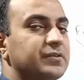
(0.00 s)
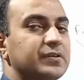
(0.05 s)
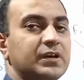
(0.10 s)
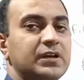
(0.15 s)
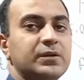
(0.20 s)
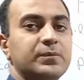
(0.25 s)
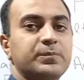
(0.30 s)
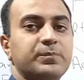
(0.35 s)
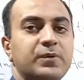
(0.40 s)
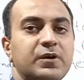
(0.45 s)

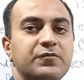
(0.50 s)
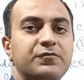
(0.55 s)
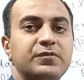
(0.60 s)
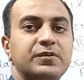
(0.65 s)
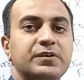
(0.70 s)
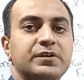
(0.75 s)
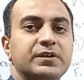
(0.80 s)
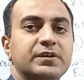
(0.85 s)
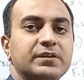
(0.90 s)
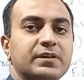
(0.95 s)
ULPA
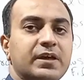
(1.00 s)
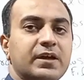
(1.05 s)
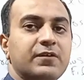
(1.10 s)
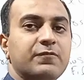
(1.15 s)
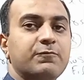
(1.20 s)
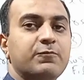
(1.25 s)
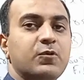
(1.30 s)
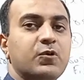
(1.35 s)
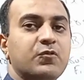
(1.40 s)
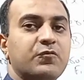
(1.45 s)
filters
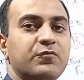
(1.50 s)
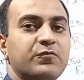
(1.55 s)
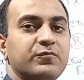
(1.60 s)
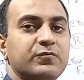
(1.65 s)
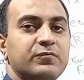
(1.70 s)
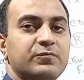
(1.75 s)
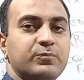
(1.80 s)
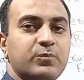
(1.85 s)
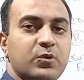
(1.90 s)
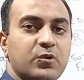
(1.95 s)
have
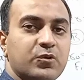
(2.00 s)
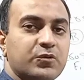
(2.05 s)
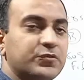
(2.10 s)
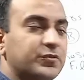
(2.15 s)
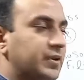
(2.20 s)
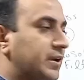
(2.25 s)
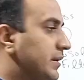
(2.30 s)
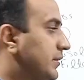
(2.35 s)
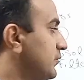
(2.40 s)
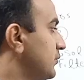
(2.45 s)
pore
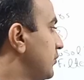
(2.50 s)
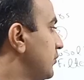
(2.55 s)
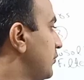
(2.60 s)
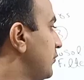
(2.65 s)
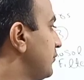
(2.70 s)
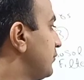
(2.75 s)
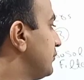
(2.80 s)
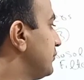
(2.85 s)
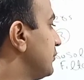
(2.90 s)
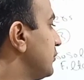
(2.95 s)
size
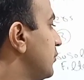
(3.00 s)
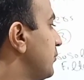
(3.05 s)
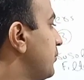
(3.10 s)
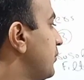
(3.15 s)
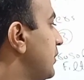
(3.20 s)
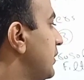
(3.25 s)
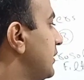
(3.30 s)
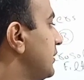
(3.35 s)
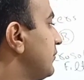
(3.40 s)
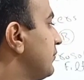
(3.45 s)
of
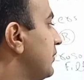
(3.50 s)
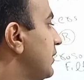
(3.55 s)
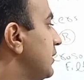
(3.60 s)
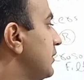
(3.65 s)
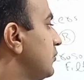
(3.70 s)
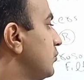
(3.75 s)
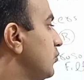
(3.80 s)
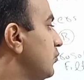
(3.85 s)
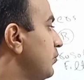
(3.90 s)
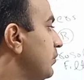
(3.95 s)
0.12
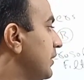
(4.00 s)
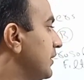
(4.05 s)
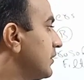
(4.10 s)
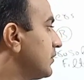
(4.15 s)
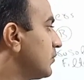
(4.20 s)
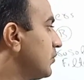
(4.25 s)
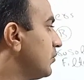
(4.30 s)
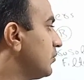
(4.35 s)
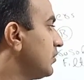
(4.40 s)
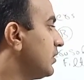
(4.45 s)

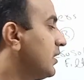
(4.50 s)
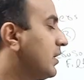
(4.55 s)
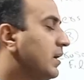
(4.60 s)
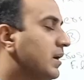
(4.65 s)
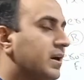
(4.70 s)
micron